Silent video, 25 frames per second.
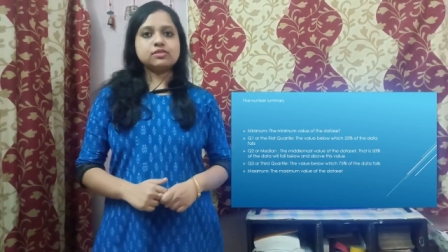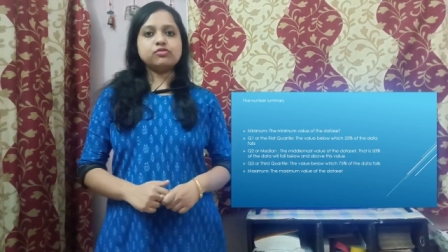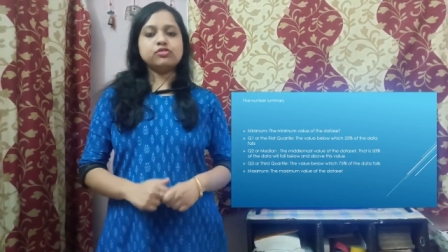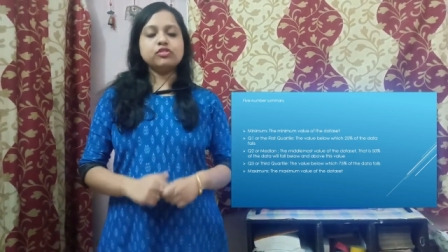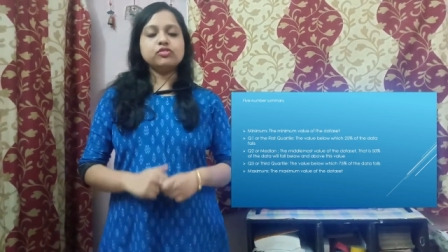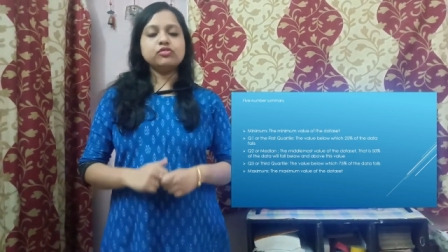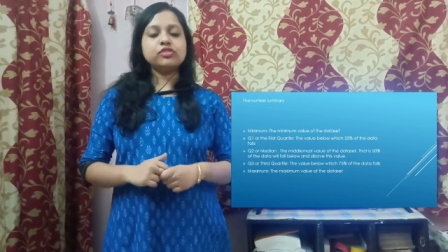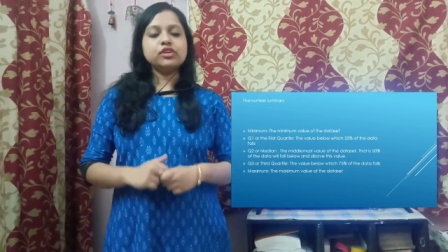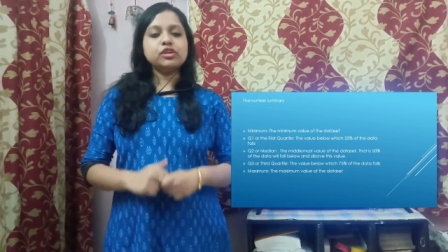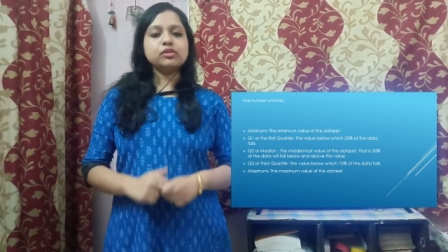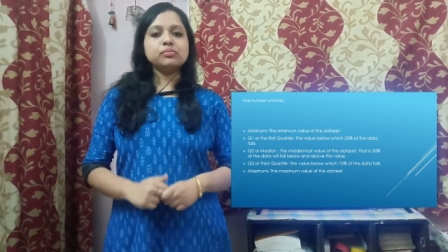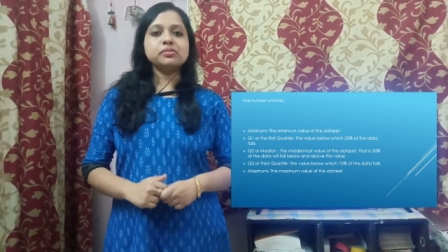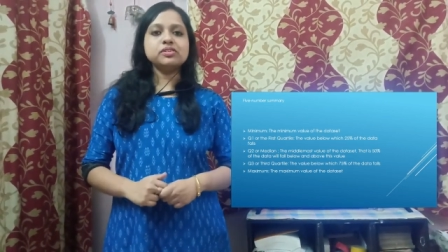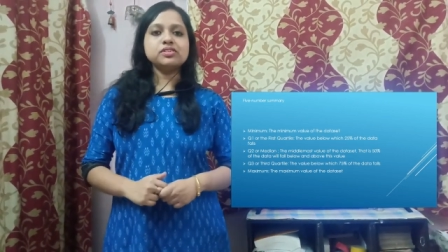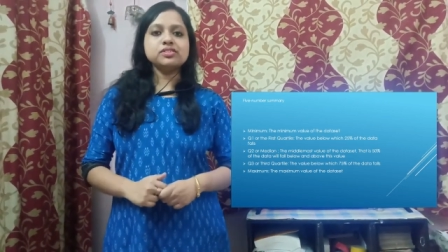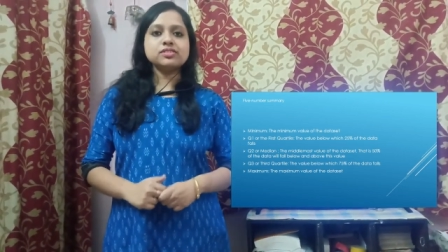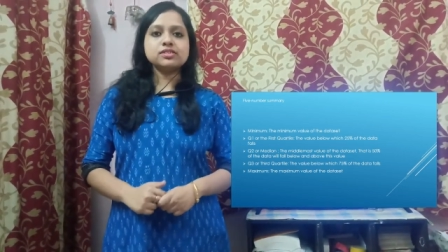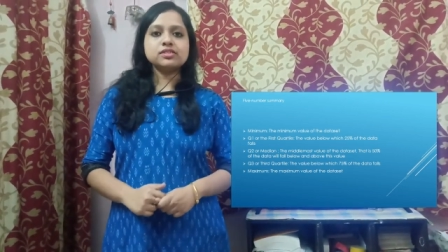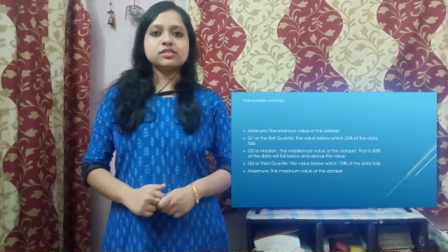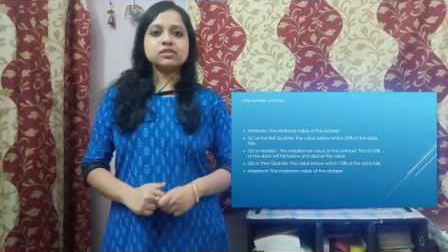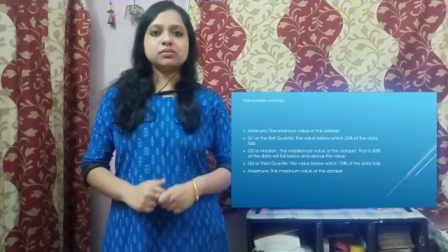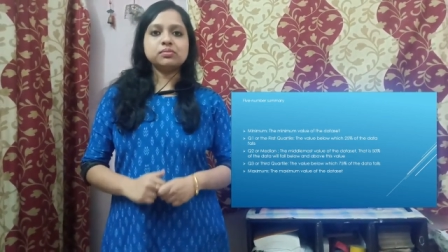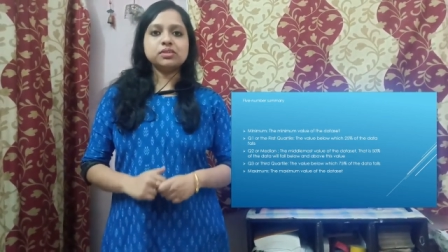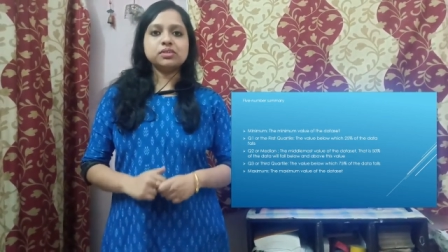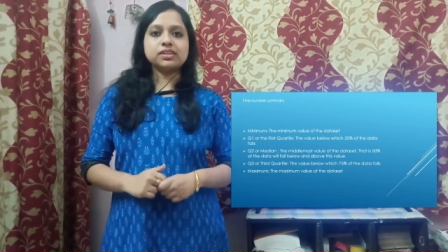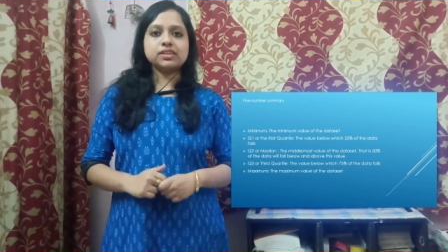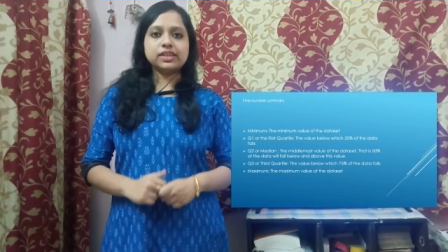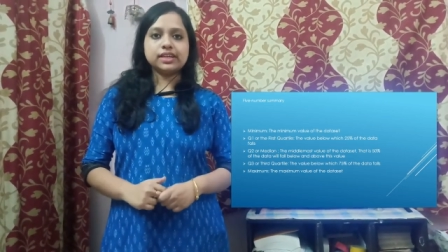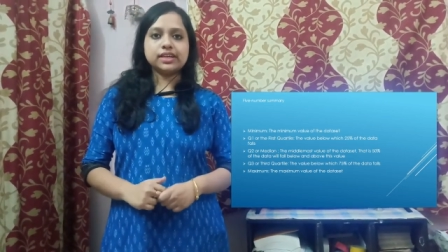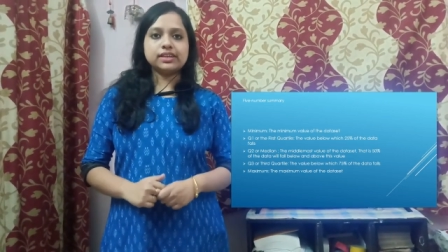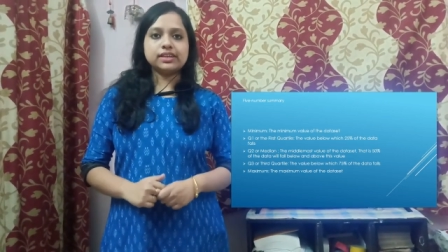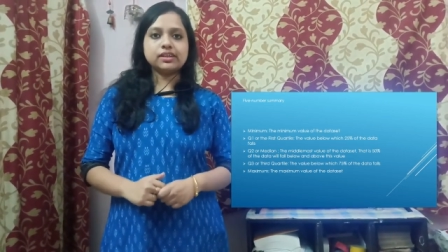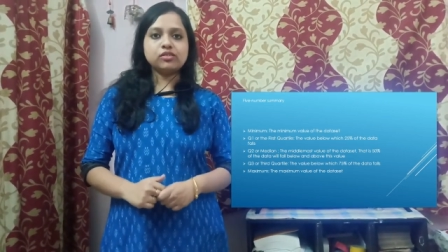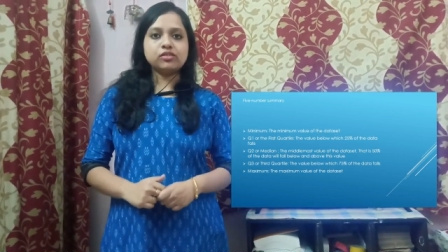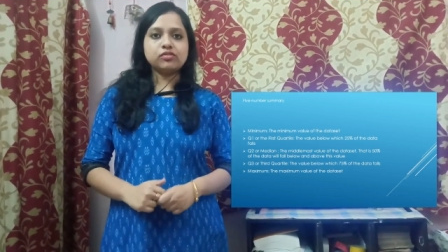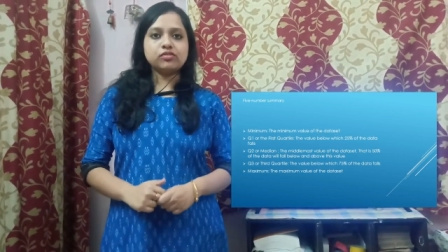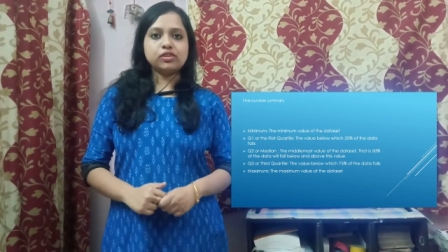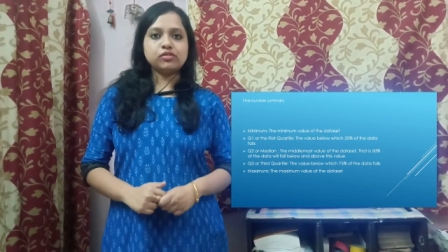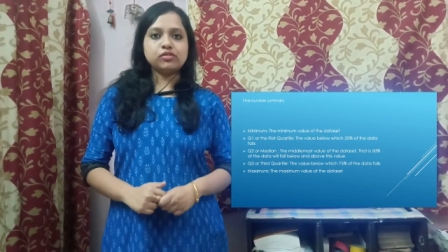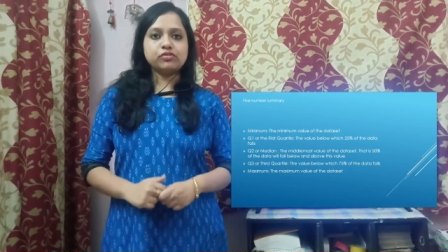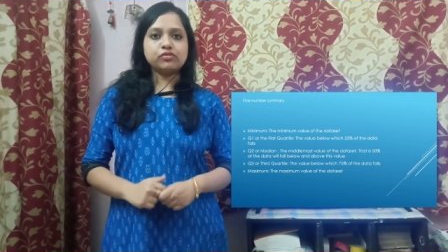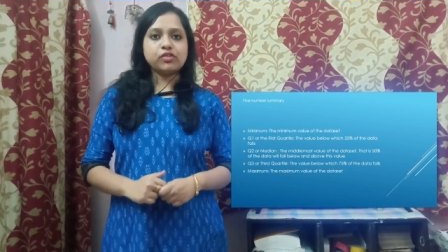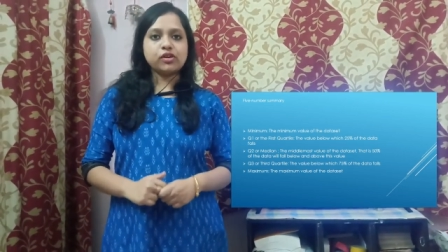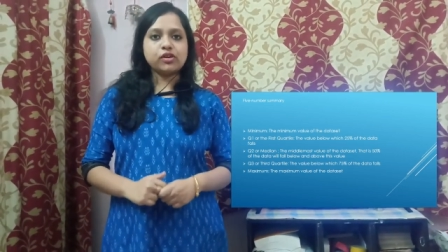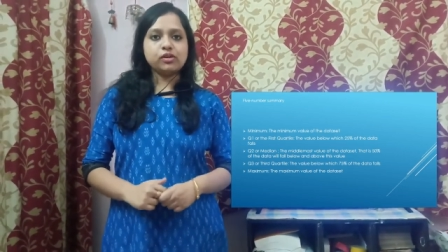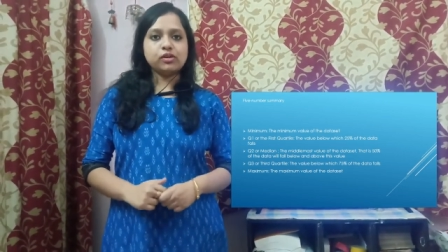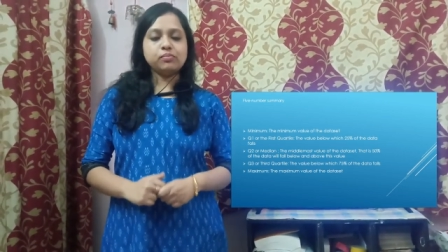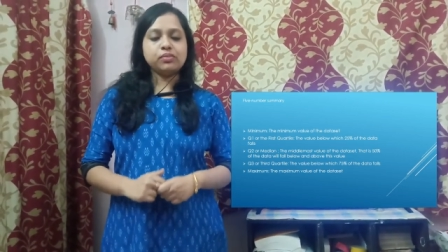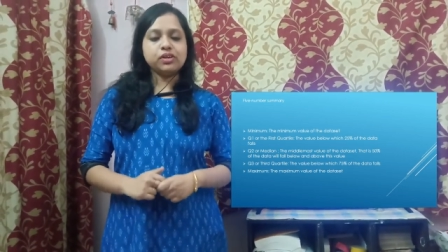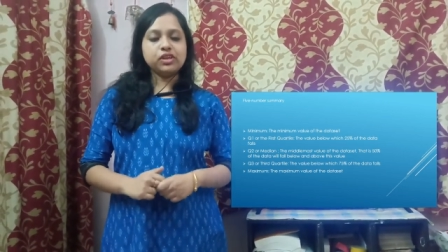50% of the data will
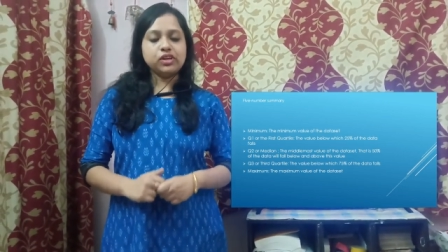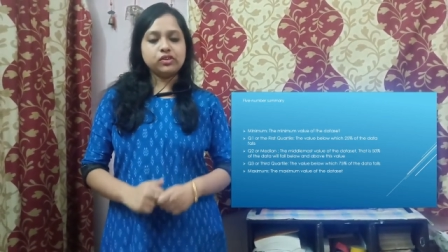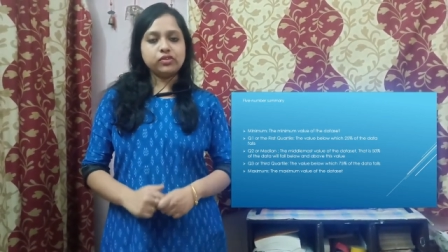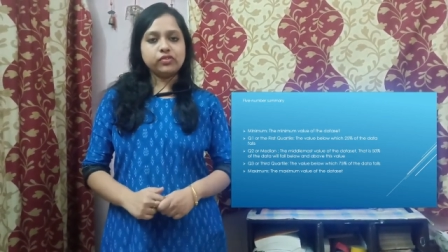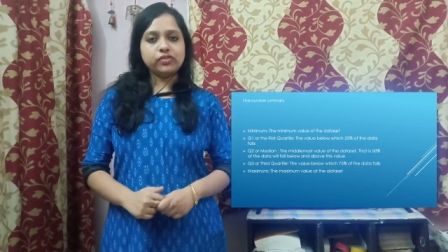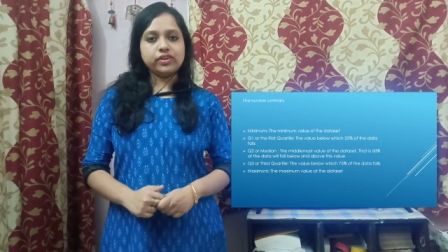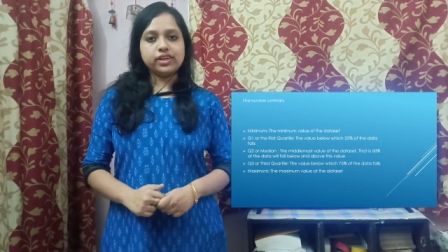fall below